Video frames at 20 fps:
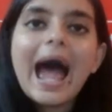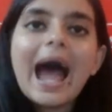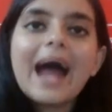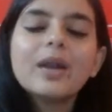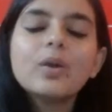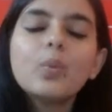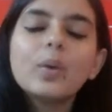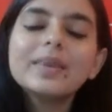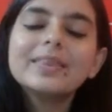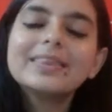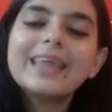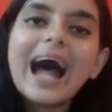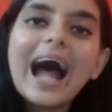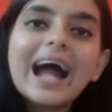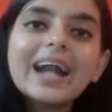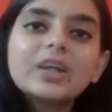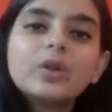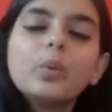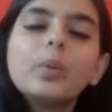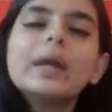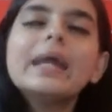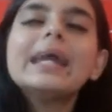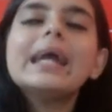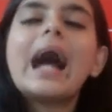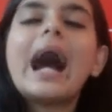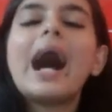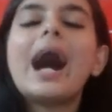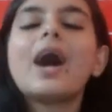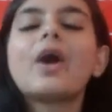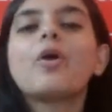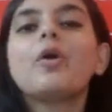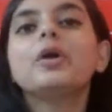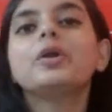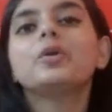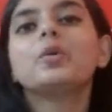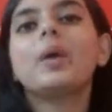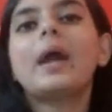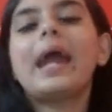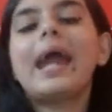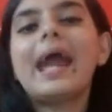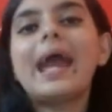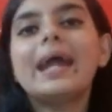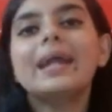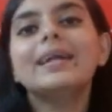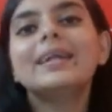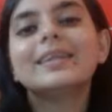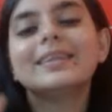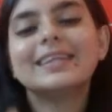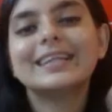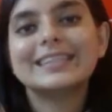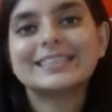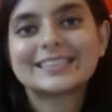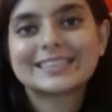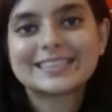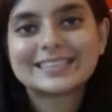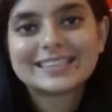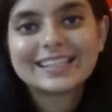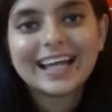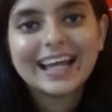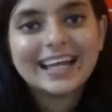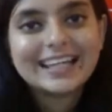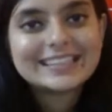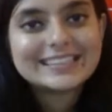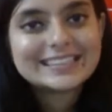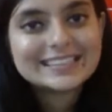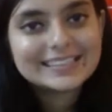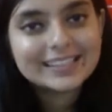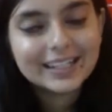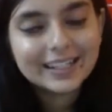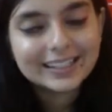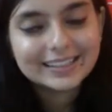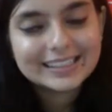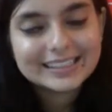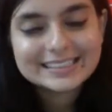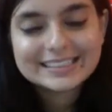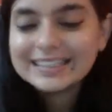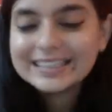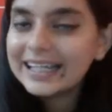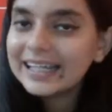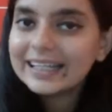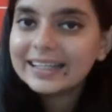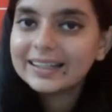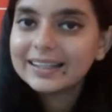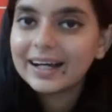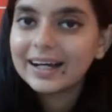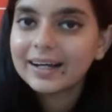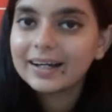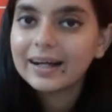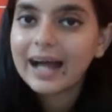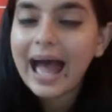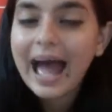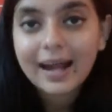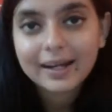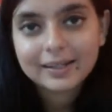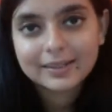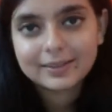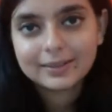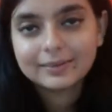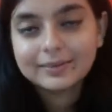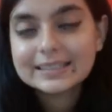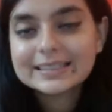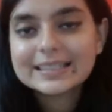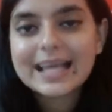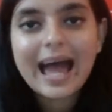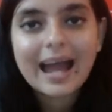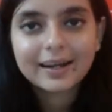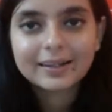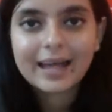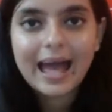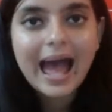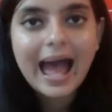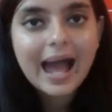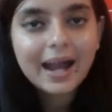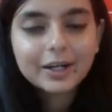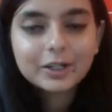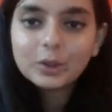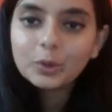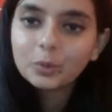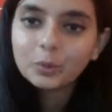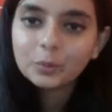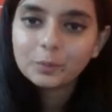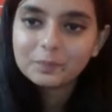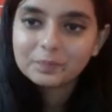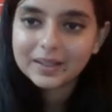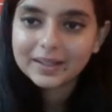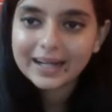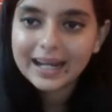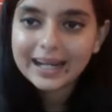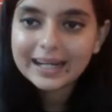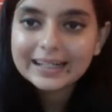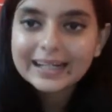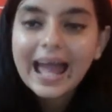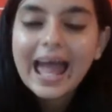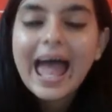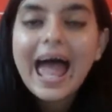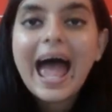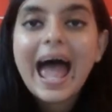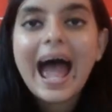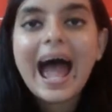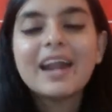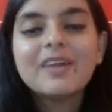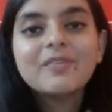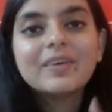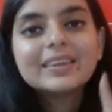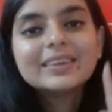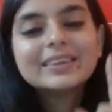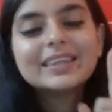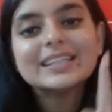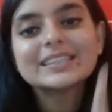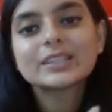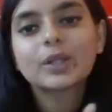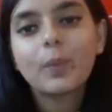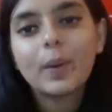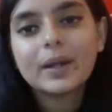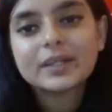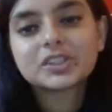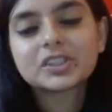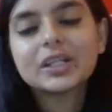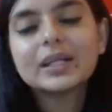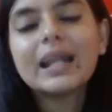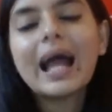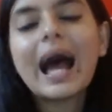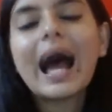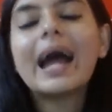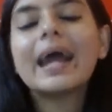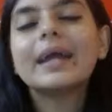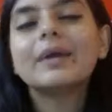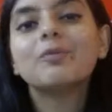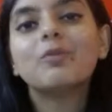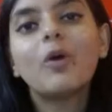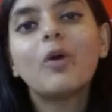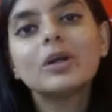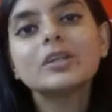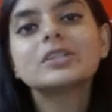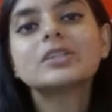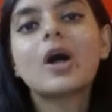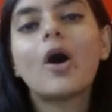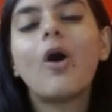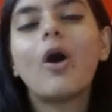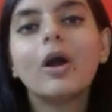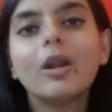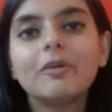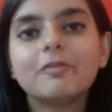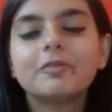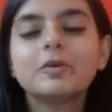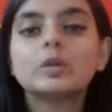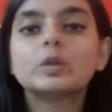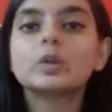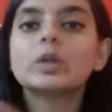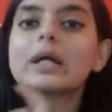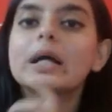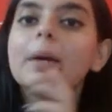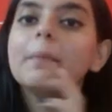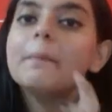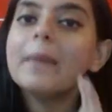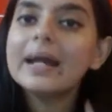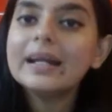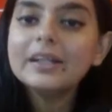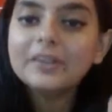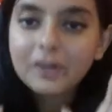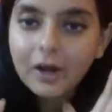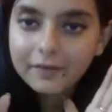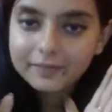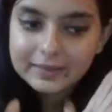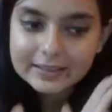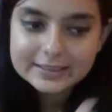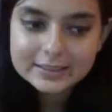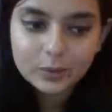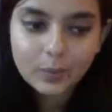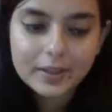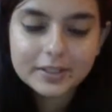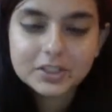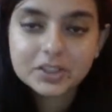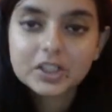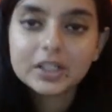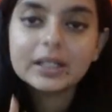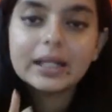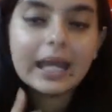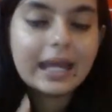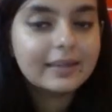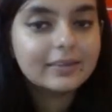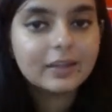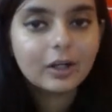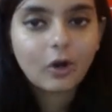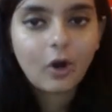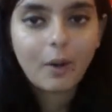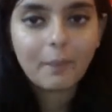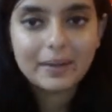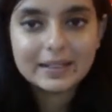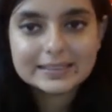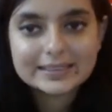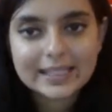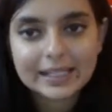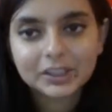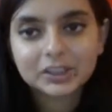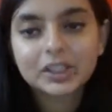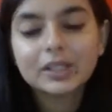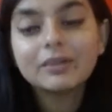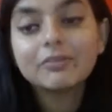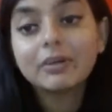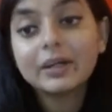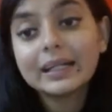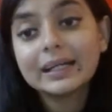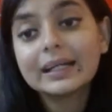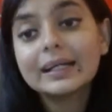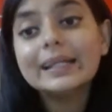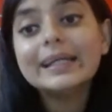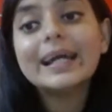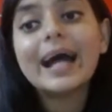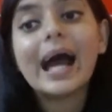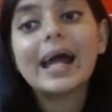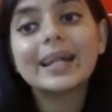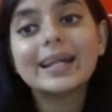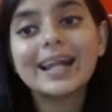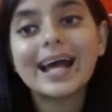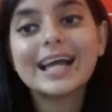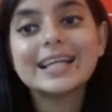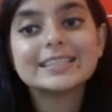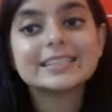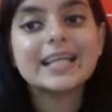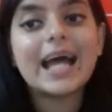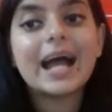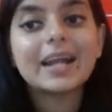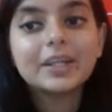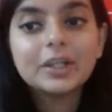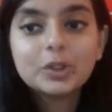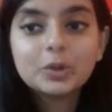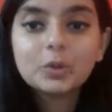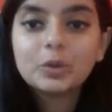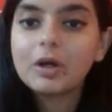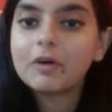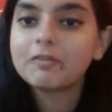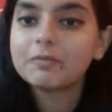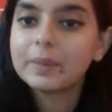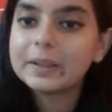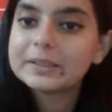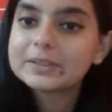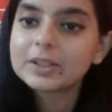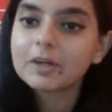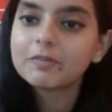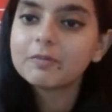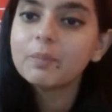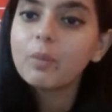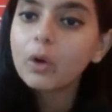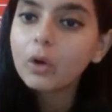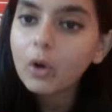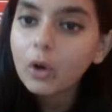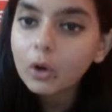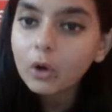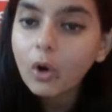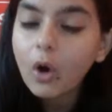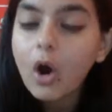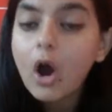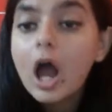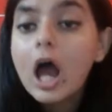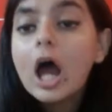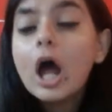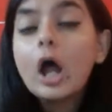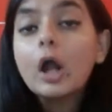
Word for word: and with that we are going to end this act 2, right? And with this question, I want all of you to comment on this question in the comment section. Critically analyze the attitude of Prince of Morocco